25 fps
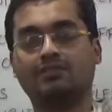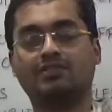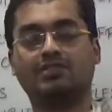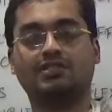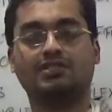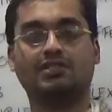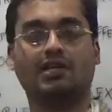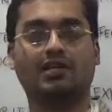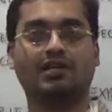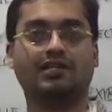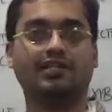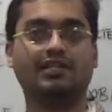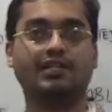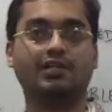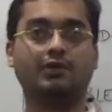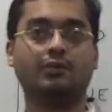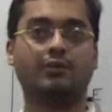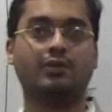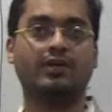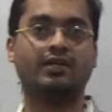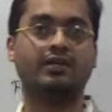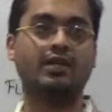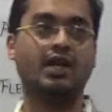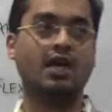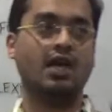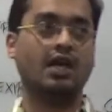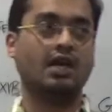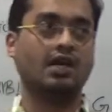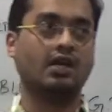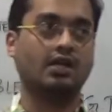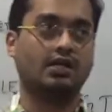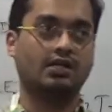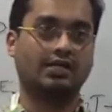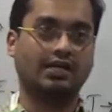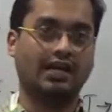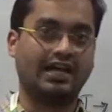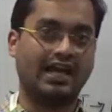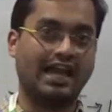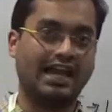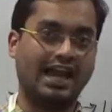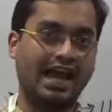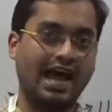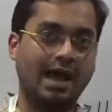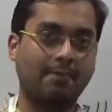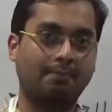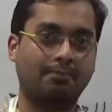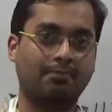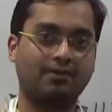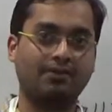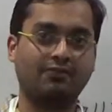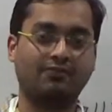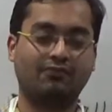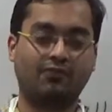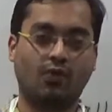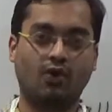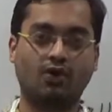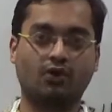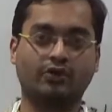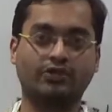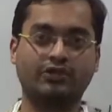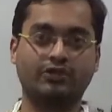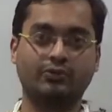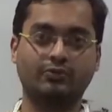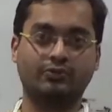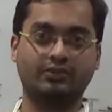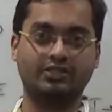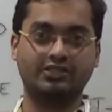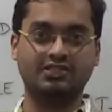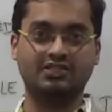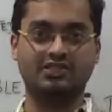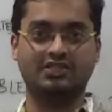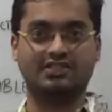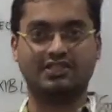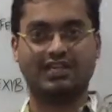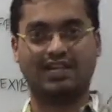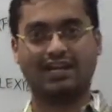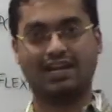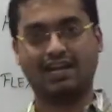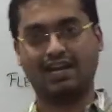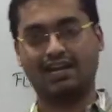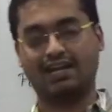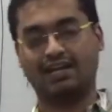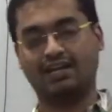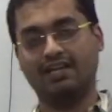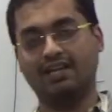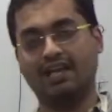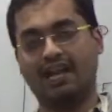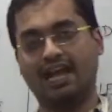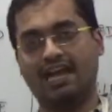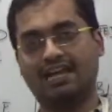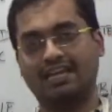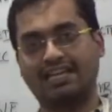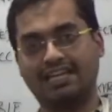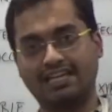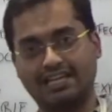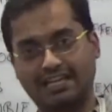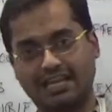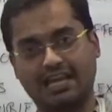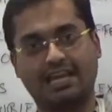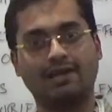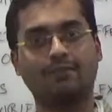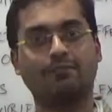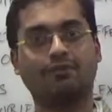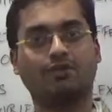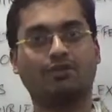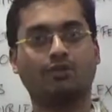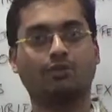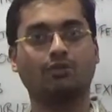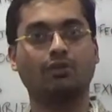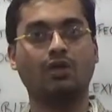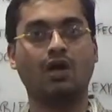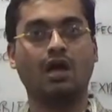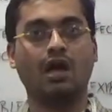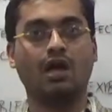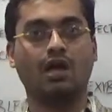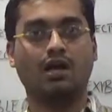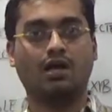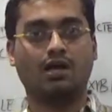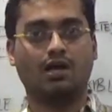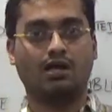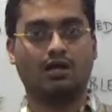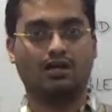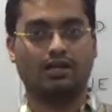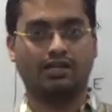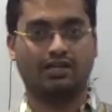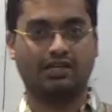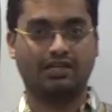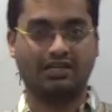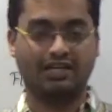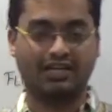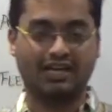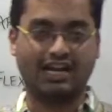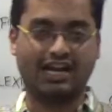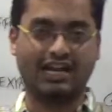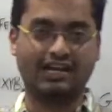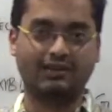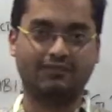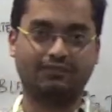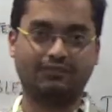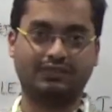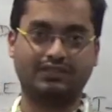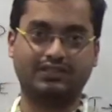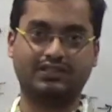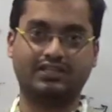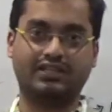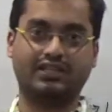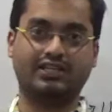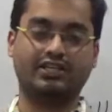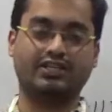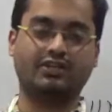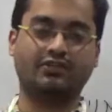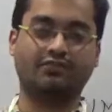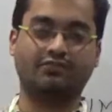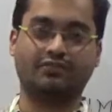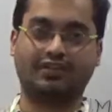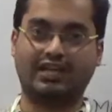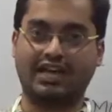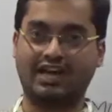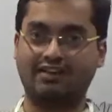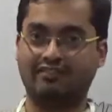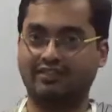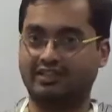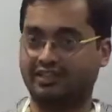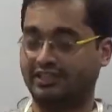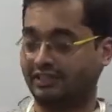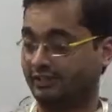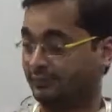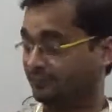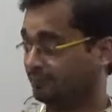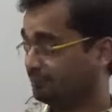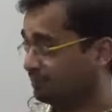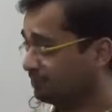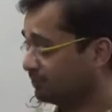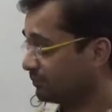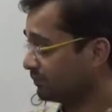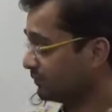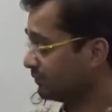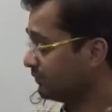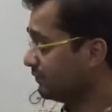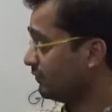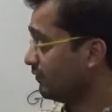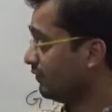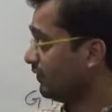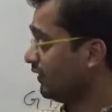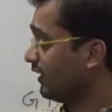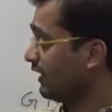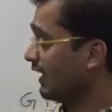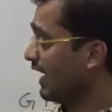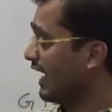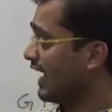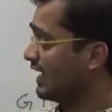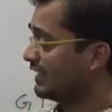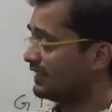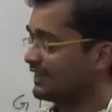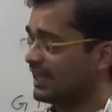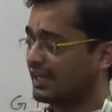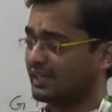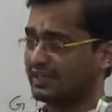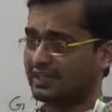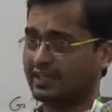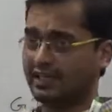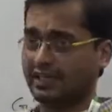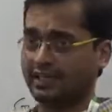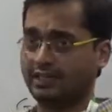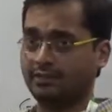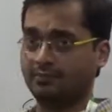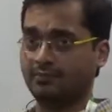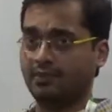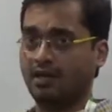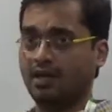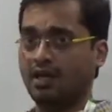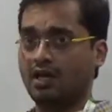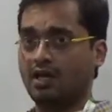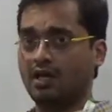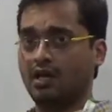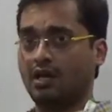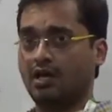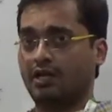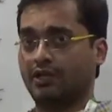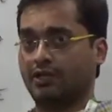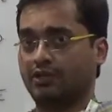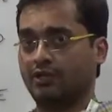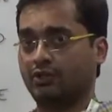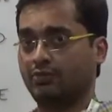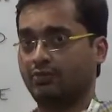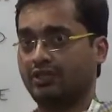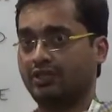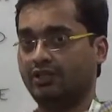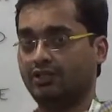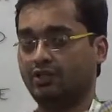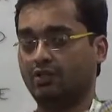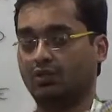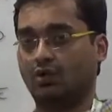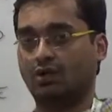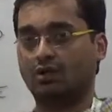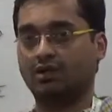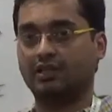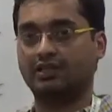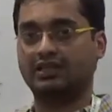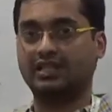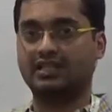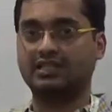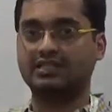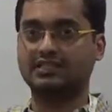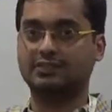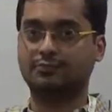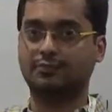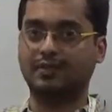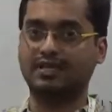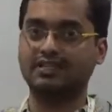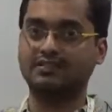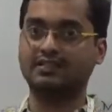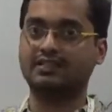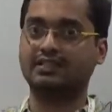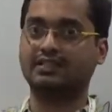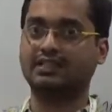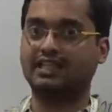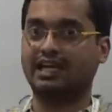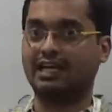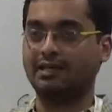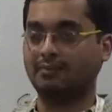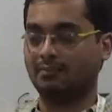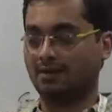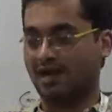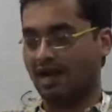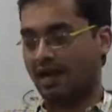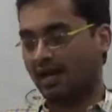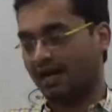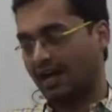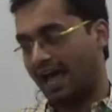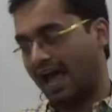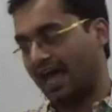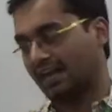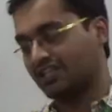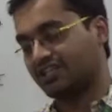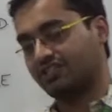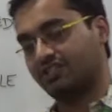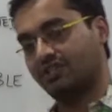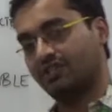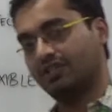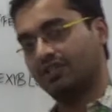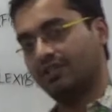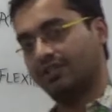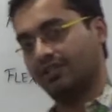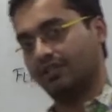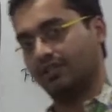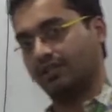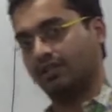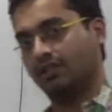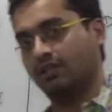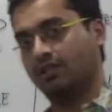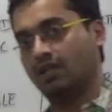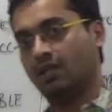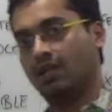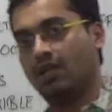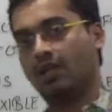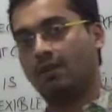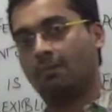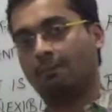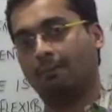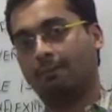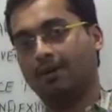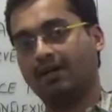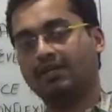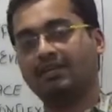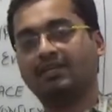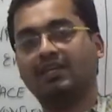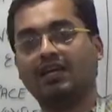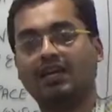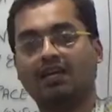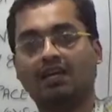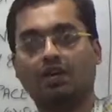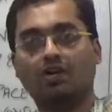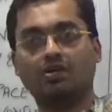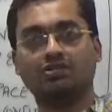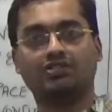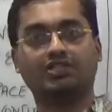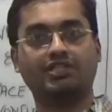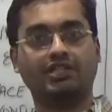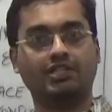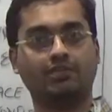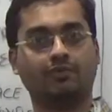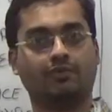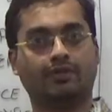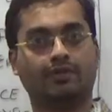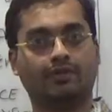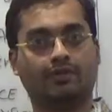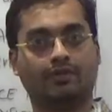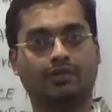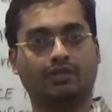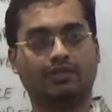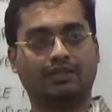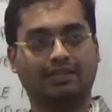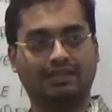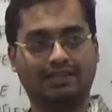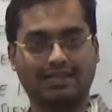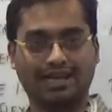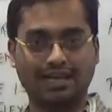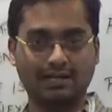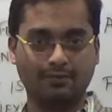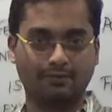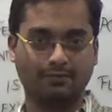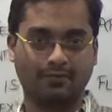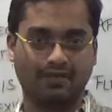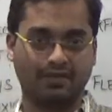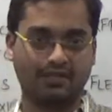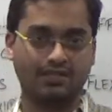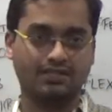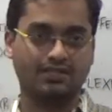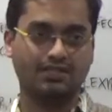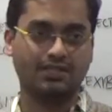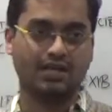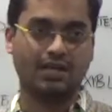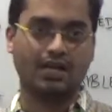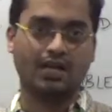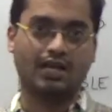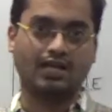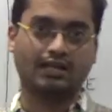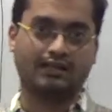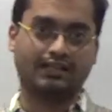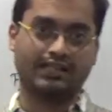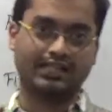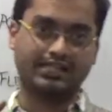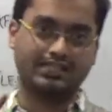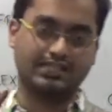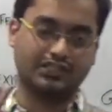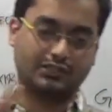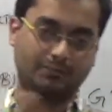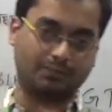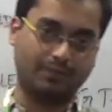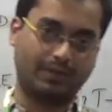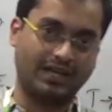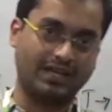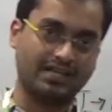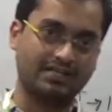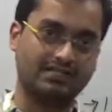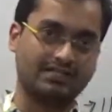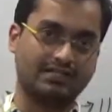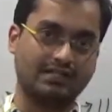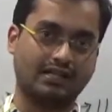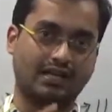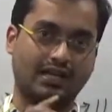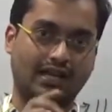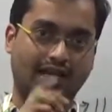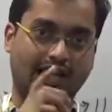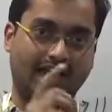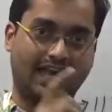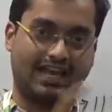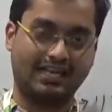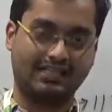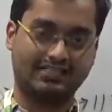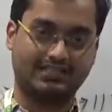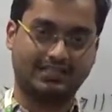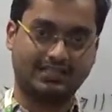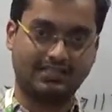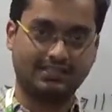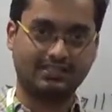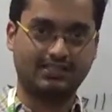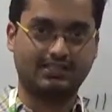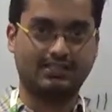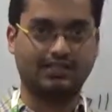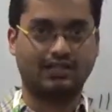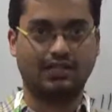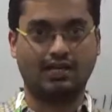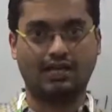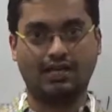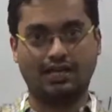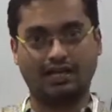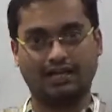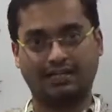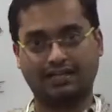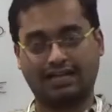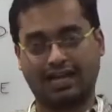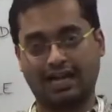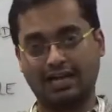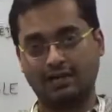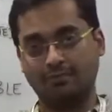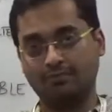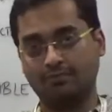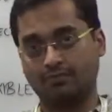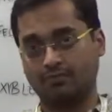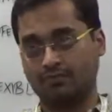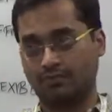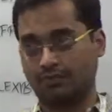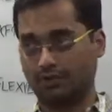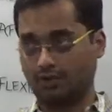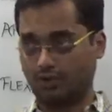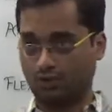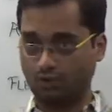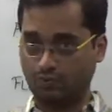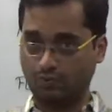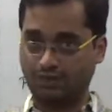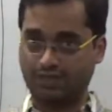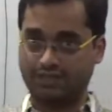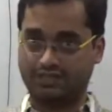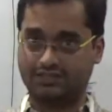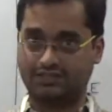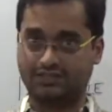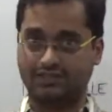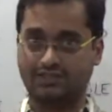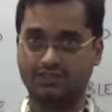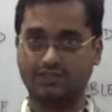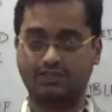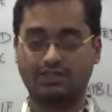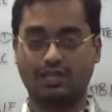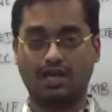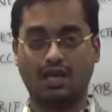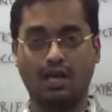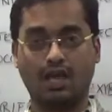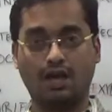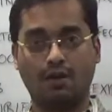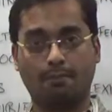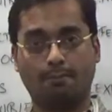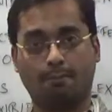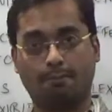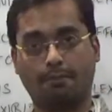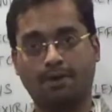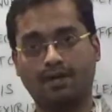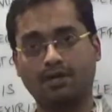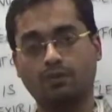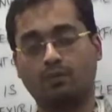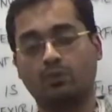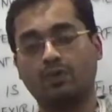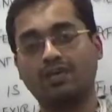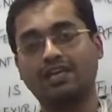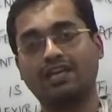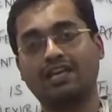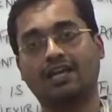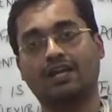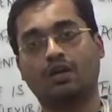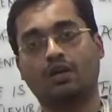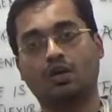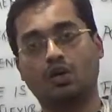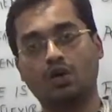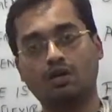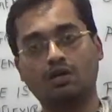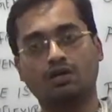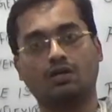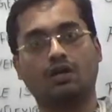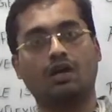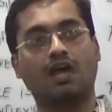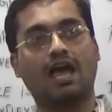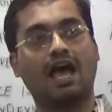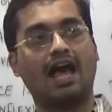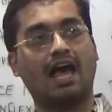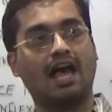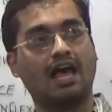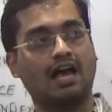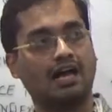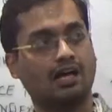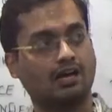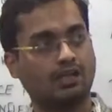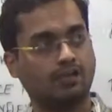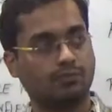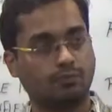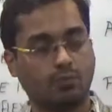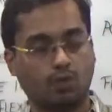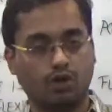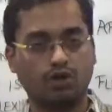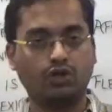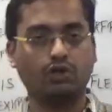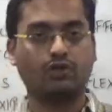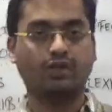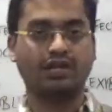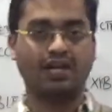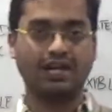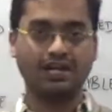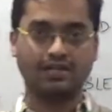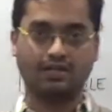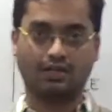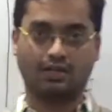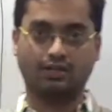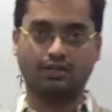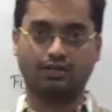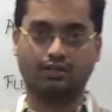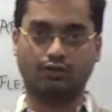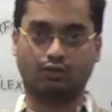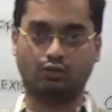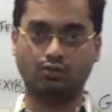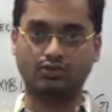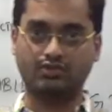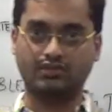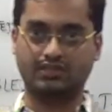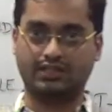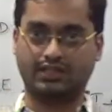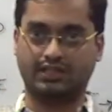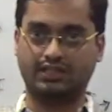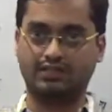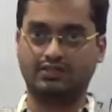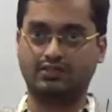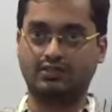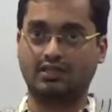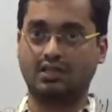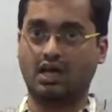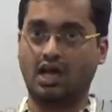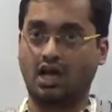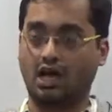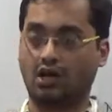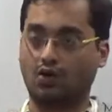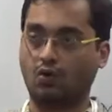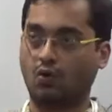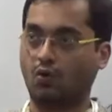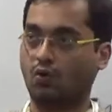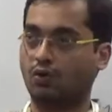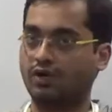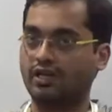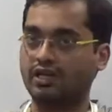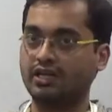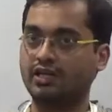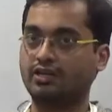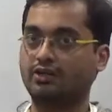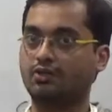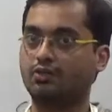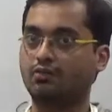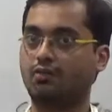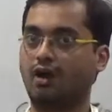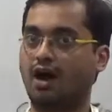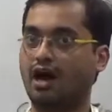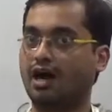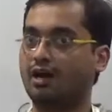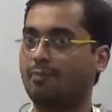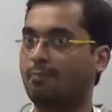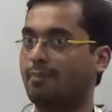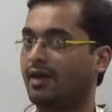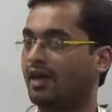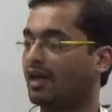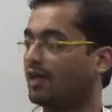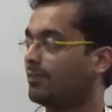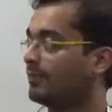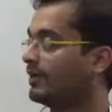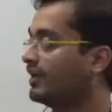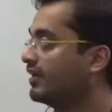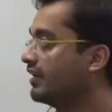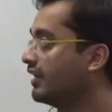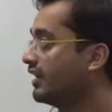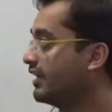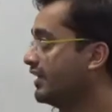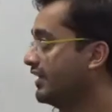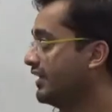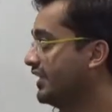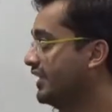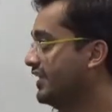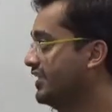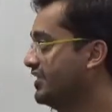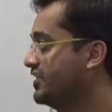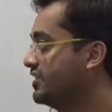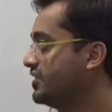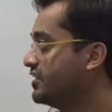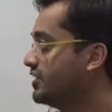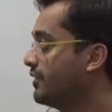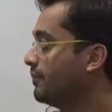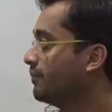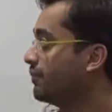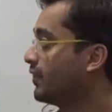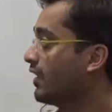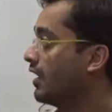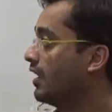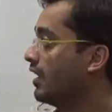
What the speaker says: started when an apple fell on Newton's head and he came to derive the theory of gravity. At that time, Newton thought that the space and time are actually real, but they are not genuine. That means that space exists, time do exist, but we cannot modulate those things according to our parametric needs.